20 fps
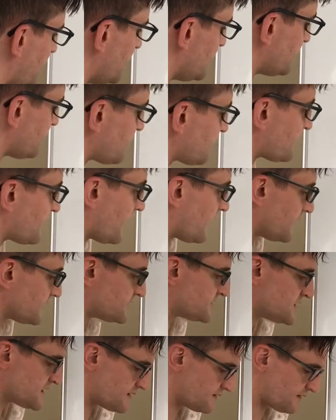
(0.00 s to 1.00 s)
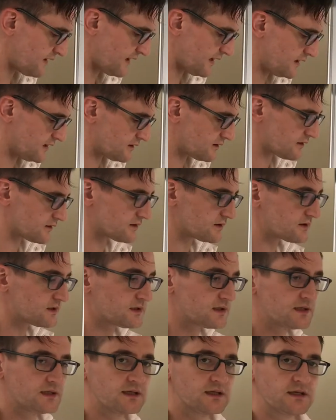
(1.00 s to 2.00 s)
Nostalgia is anger
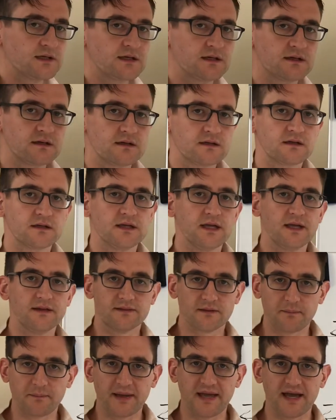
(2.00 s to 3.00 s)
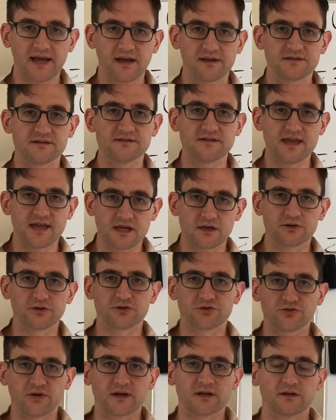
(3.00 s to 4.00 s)
in the past. It's anger
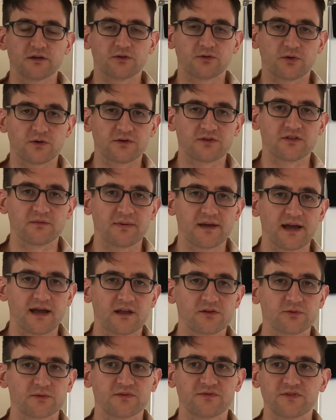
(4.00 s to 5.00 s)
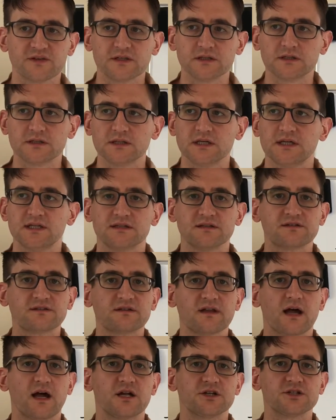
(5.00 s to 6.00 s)
directed towards the past. We feel
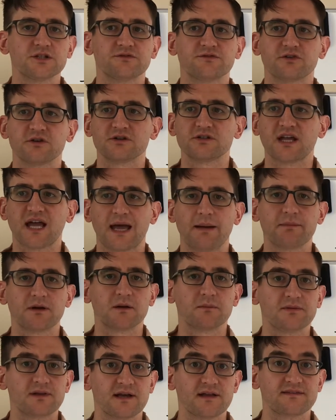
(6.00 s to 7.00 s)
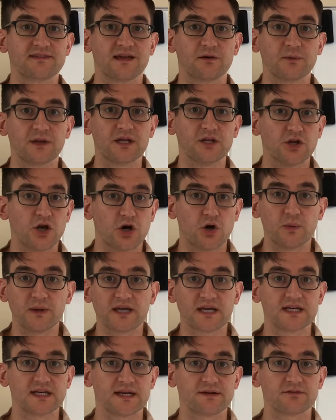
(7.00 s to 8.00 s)
nostalgia for a time and a place that we know we
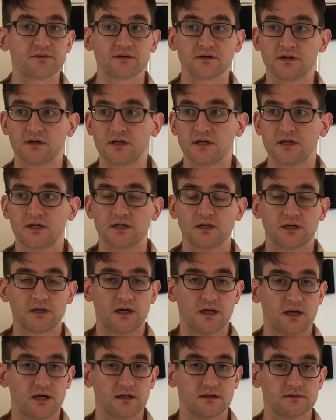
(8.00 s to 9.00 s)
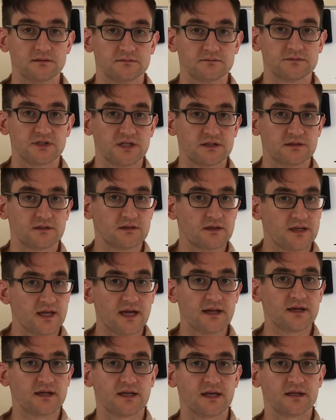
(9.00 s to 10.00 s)
can never
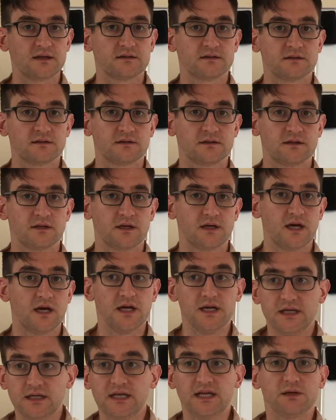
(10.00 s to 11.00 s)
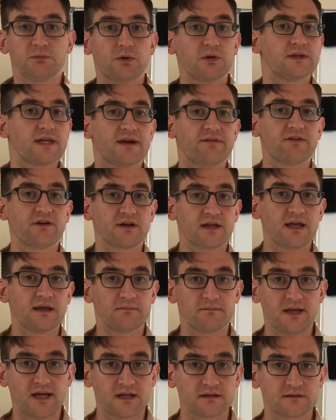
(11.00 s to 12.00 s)
get again. A need will never
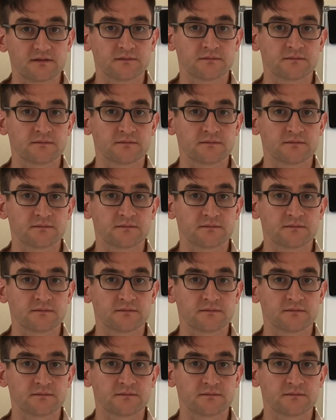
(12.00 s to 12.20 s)
get met.